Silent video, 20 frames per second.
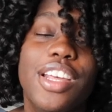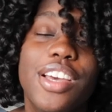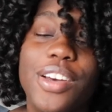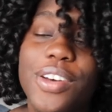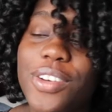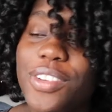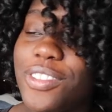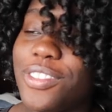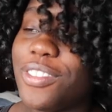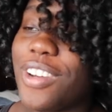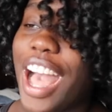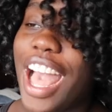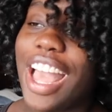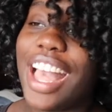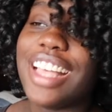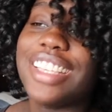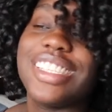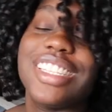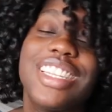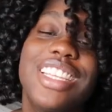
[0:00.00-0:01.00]
know, why
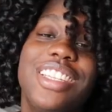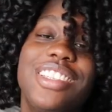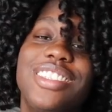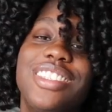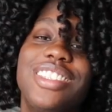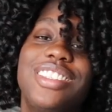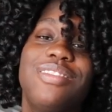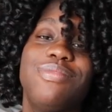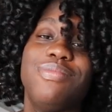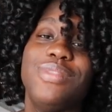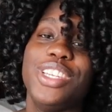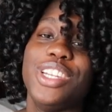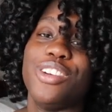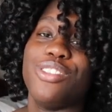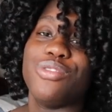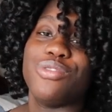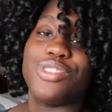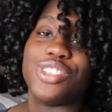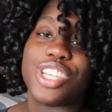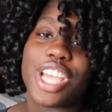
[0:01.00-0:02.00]
hasn't it, you
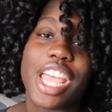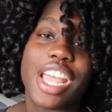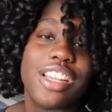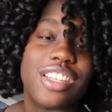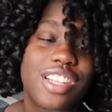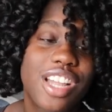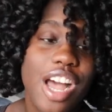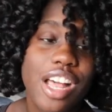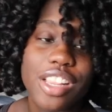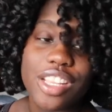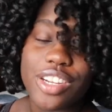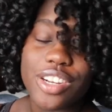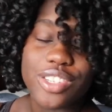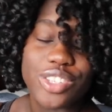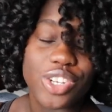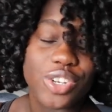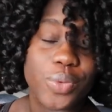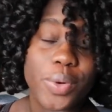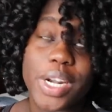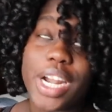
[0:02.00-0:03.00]
know, changed colors
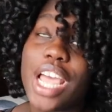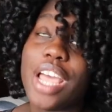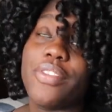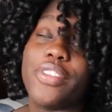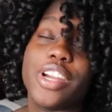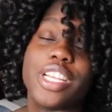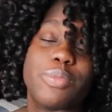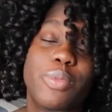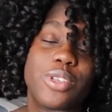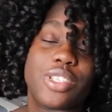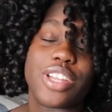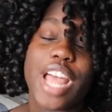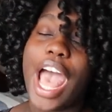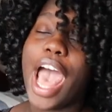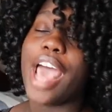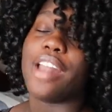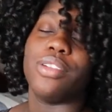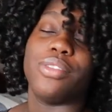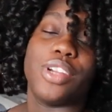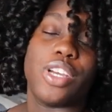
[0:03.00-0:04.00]
or whatever it's supposed to,
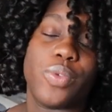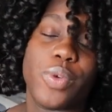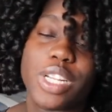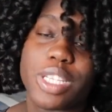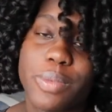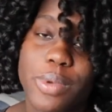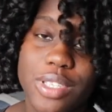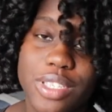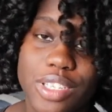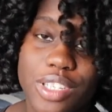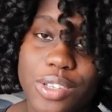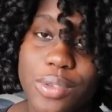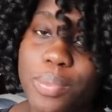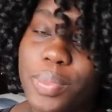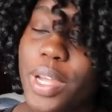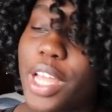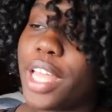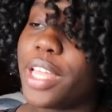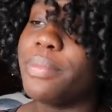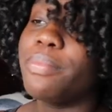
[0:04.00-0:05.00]
I don't know what it's supposed to do,
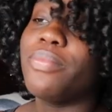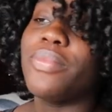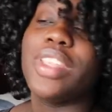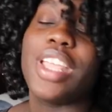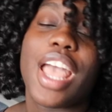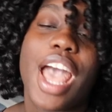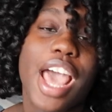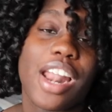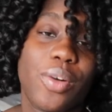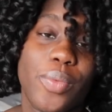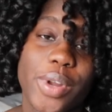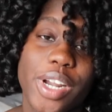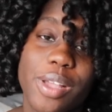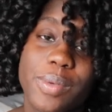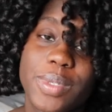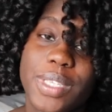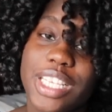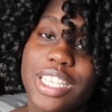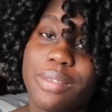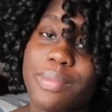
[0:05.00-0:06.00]
but I don't wanna
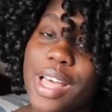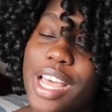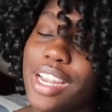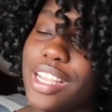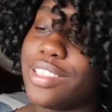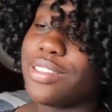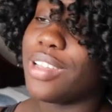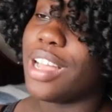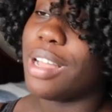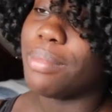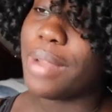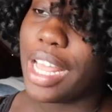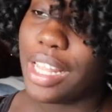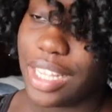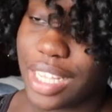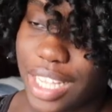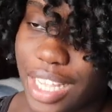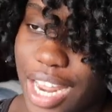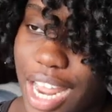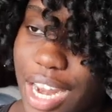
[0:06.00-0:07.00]
obsess about it, so I'm not
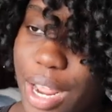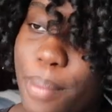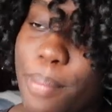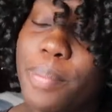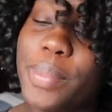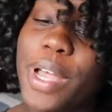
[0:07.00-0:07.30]
looking at it.